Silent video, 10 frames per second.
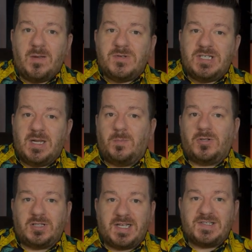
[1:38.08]
MGM
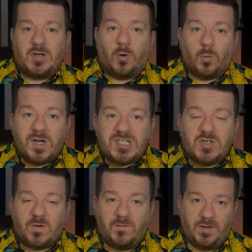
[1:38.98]
Plus
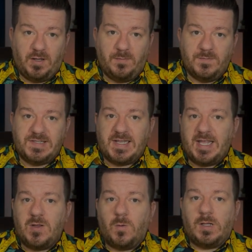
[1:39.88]
original films
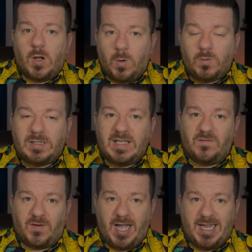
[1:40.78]
that you will only
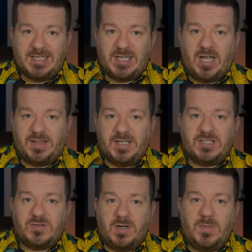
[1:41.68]
find on the
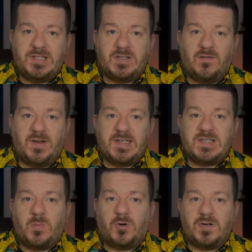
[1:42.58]
streaming
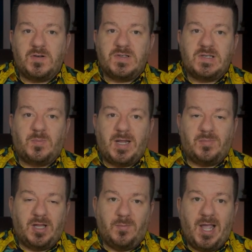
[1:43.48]
service produced by
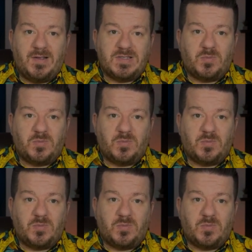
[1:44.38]
Blumhouse